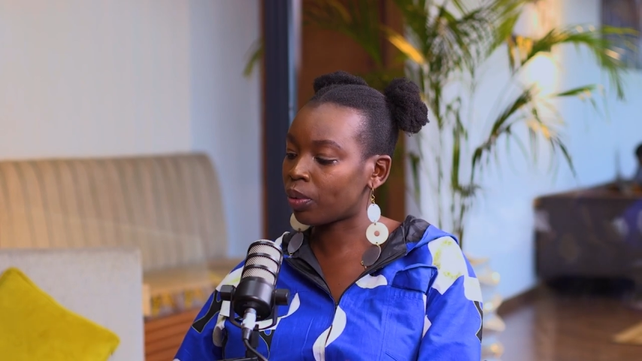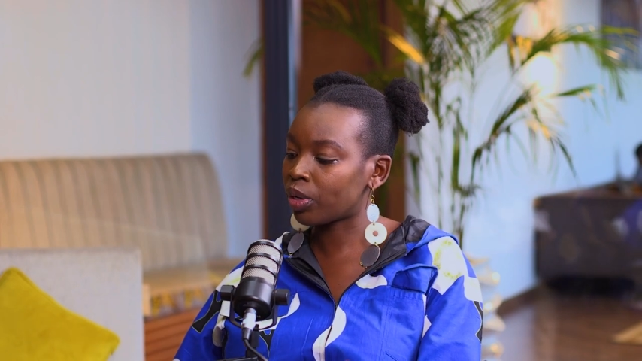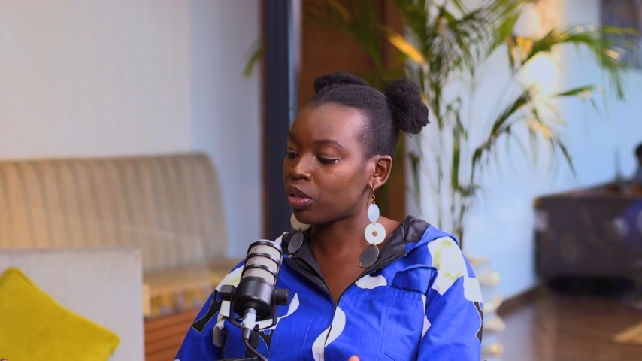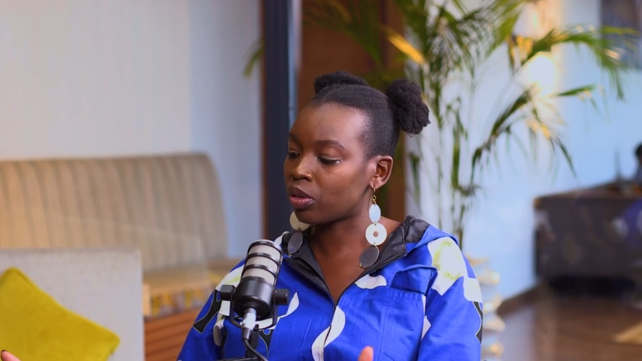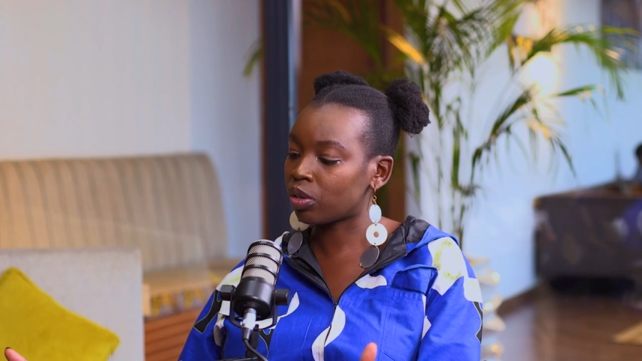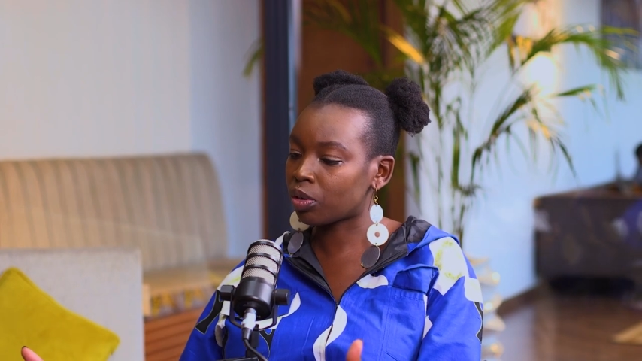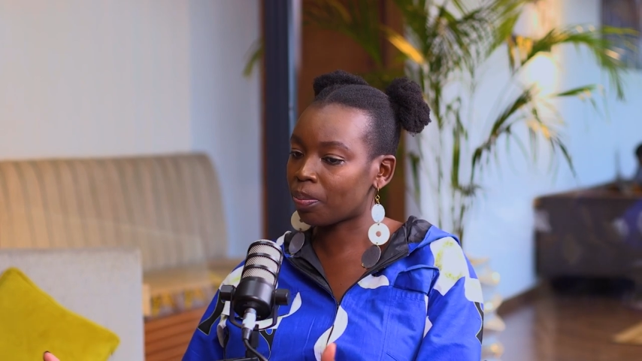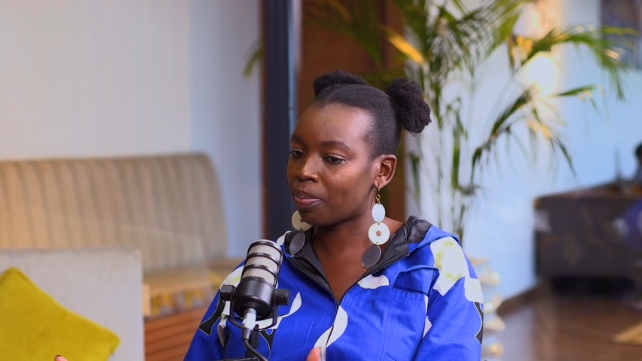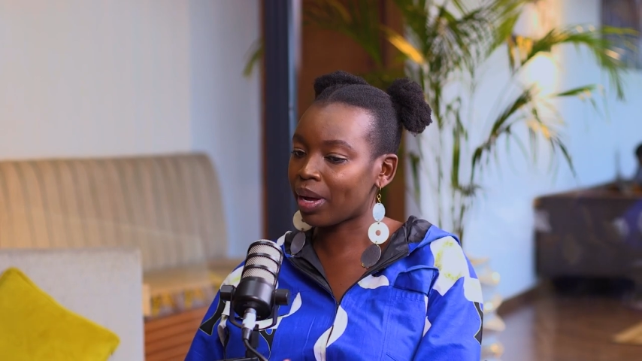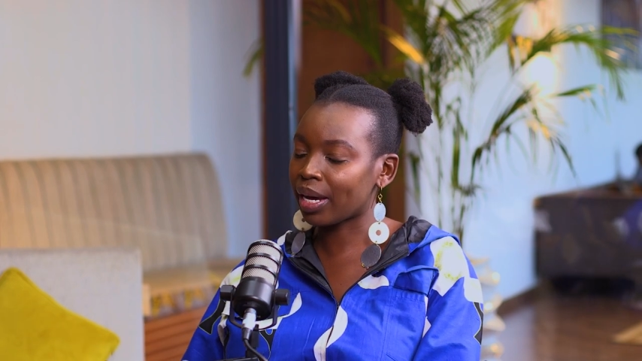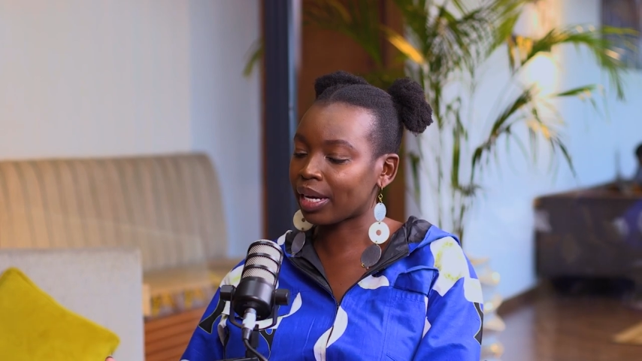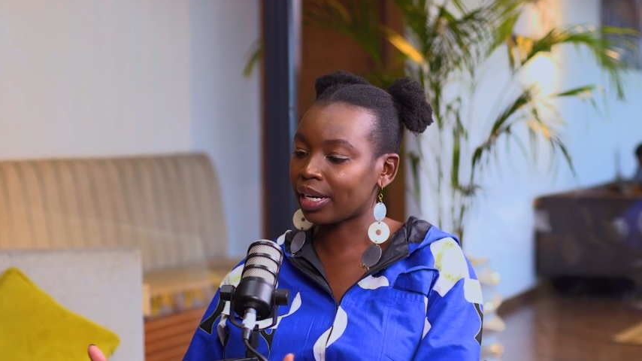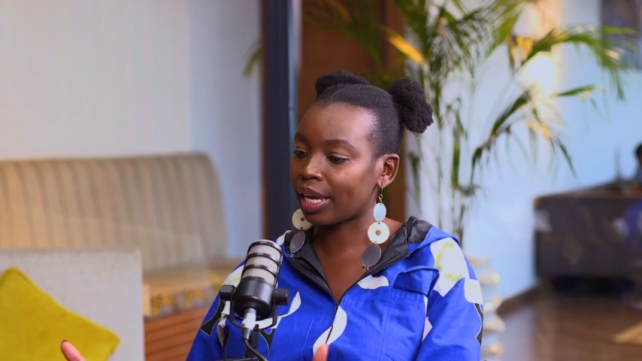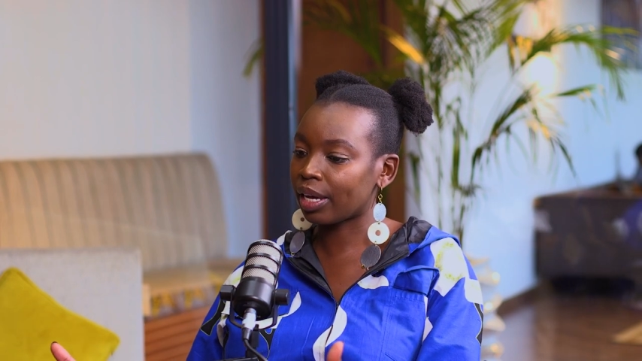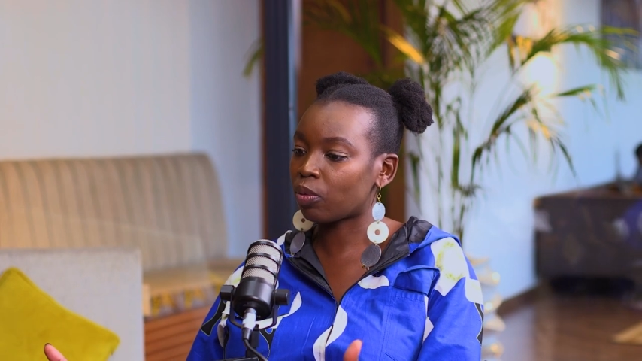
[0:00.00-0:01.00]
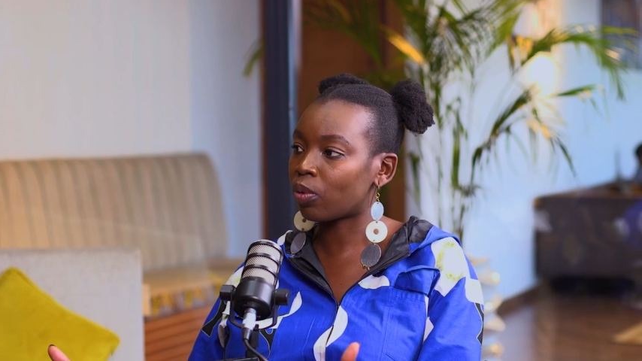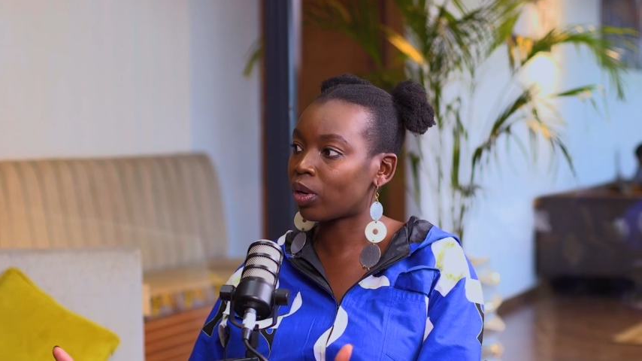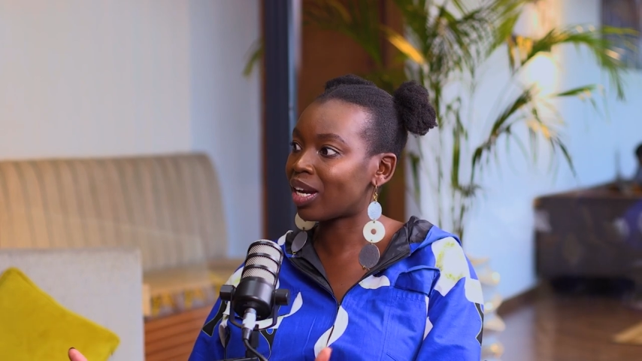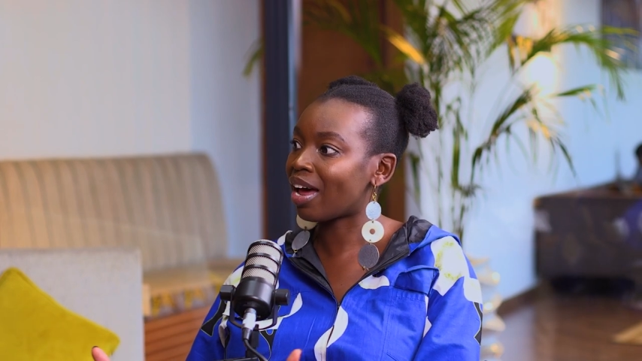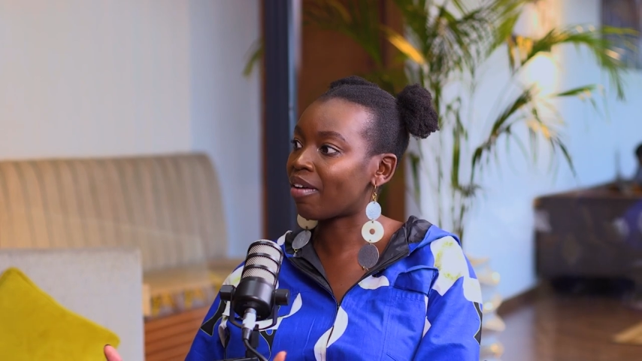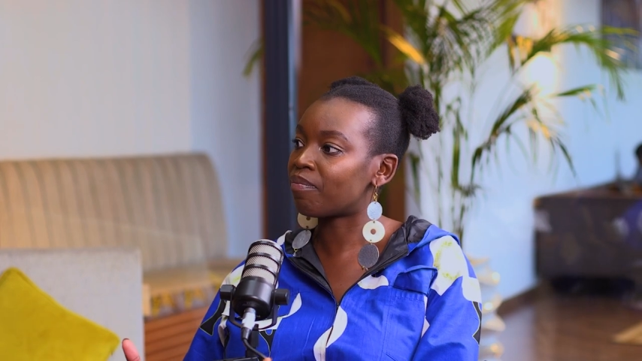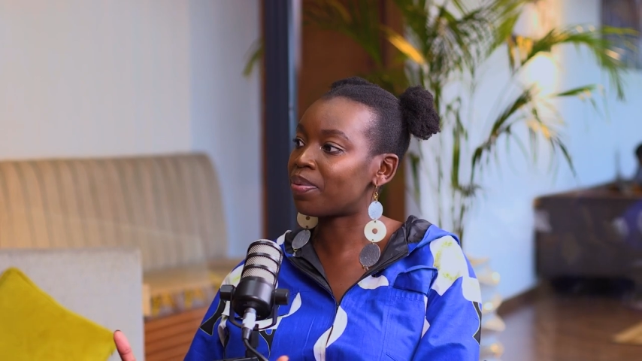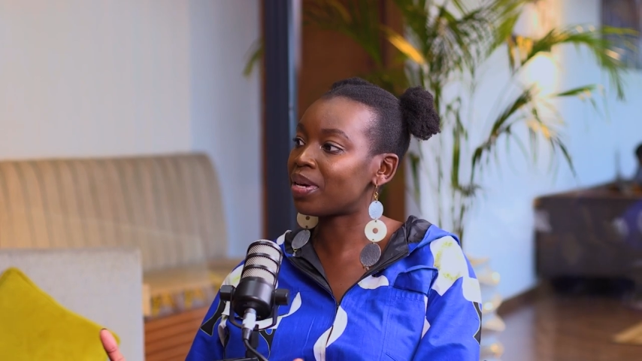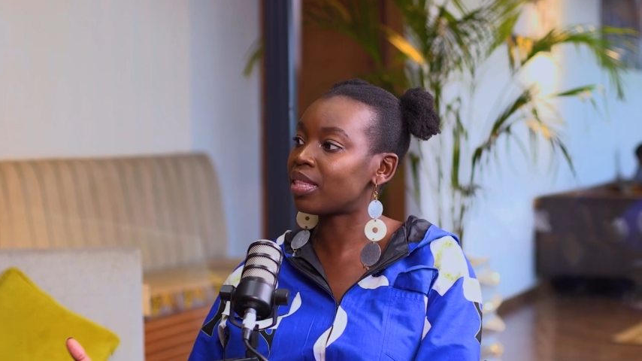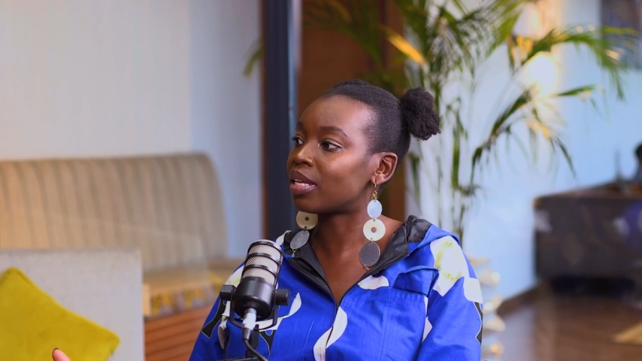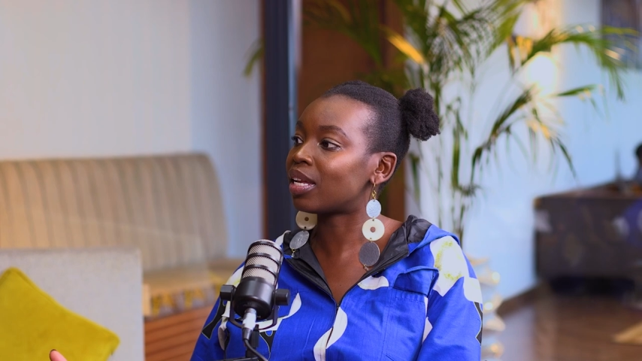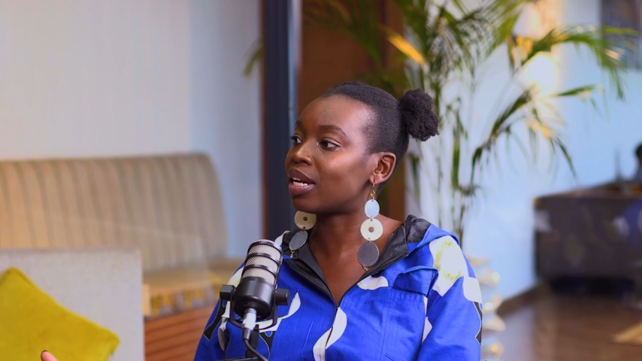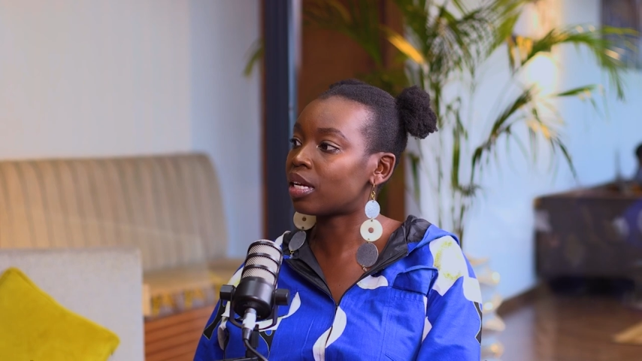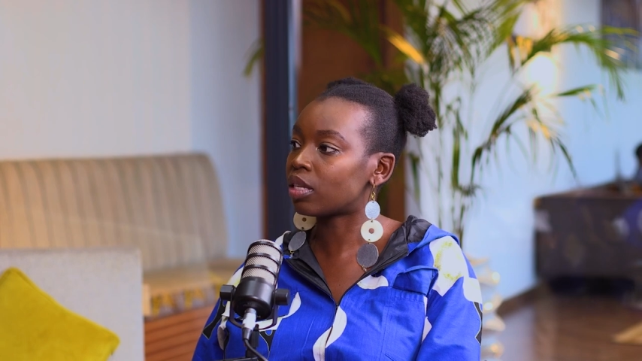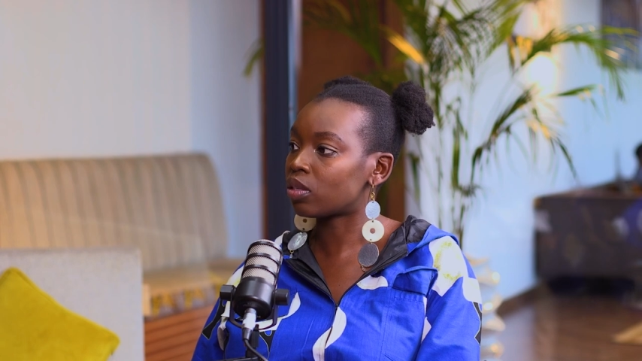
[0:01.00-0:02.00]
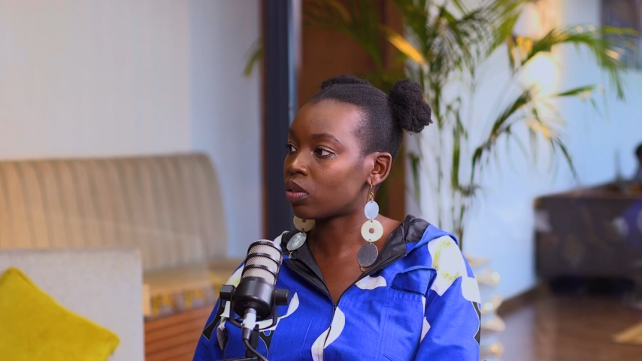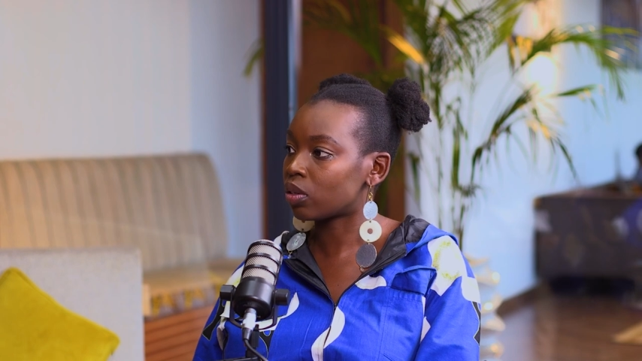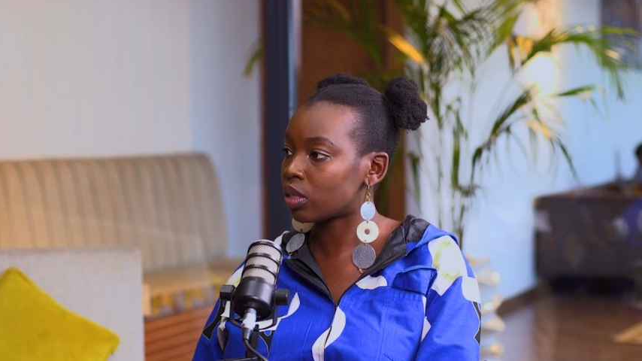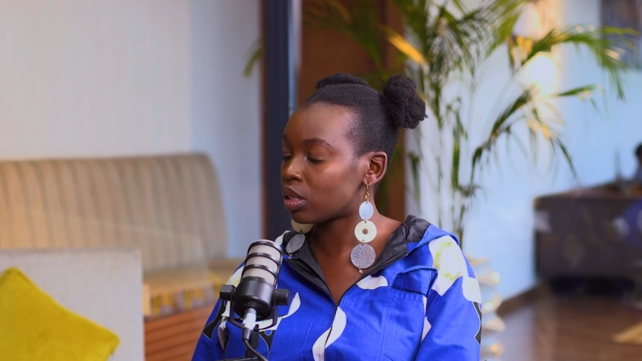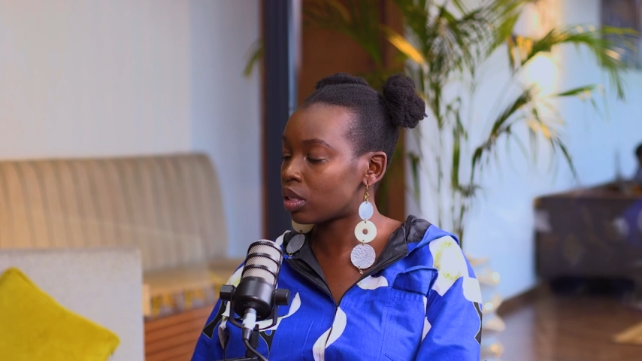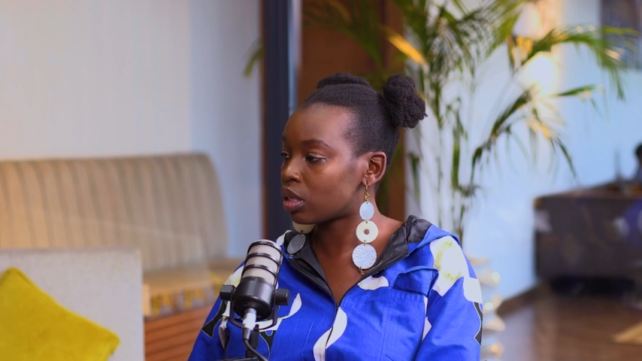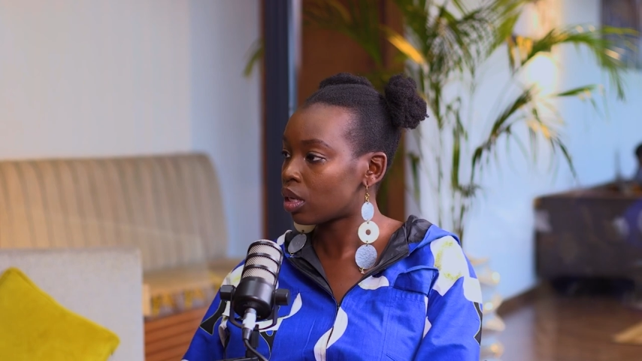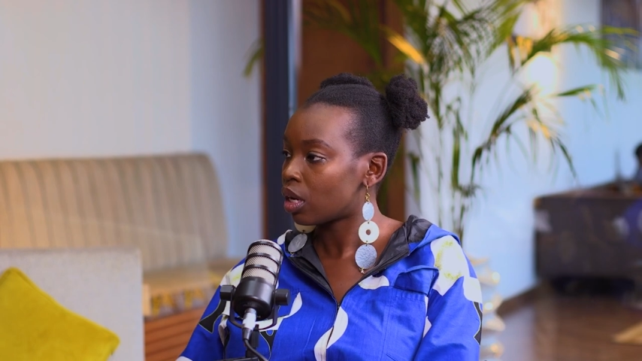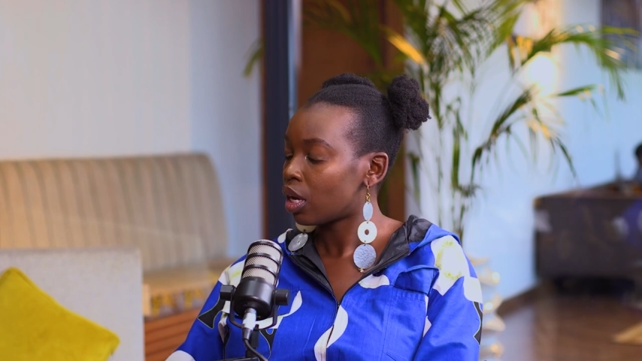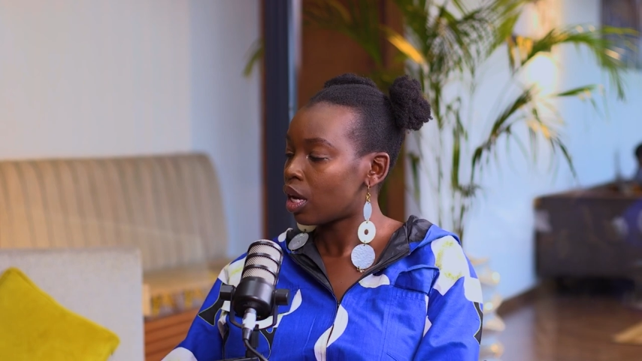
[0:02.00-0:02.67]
when you look back, like what have been the lessons?